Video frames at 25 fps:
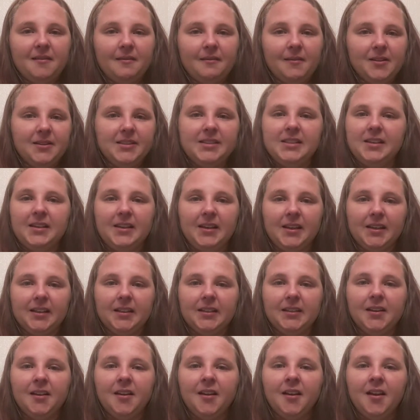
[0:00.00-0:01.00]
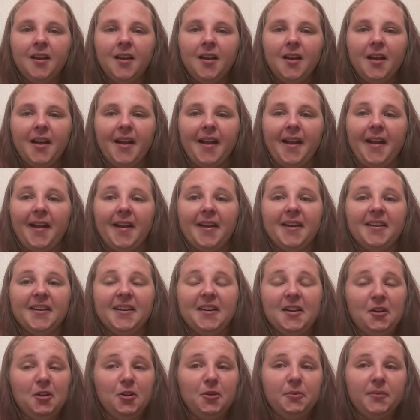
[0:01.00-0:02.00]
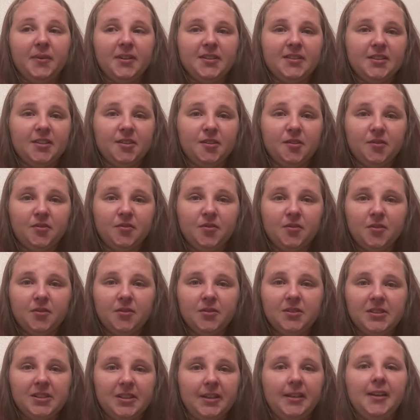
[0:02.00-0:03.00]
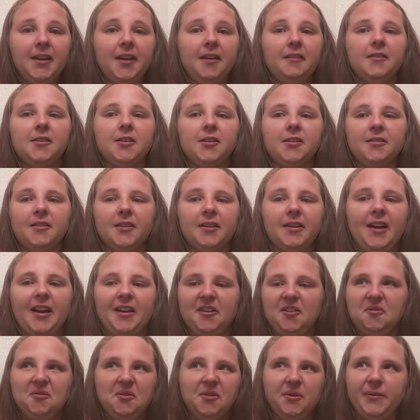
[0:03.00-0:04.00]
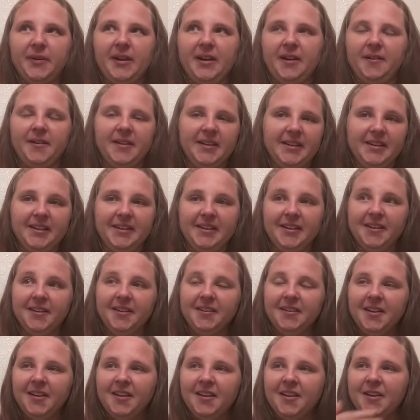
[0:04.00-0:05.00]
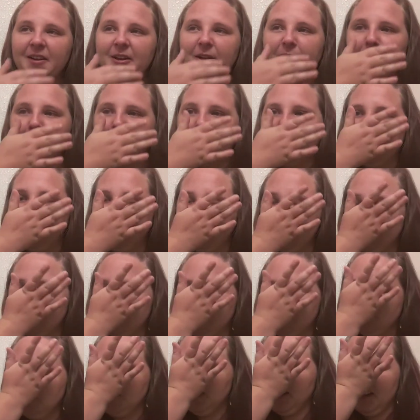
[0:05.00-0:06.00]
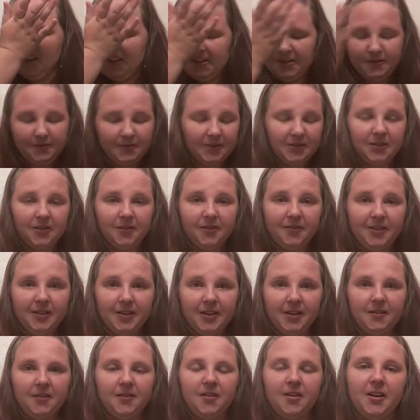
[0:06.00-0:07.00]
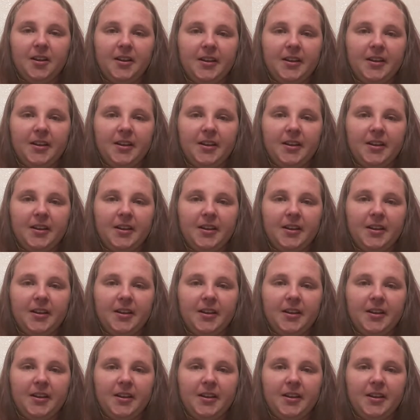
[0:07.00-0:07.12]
Once again, I held myself together. Like, I don't know how I did it, but I held myself together.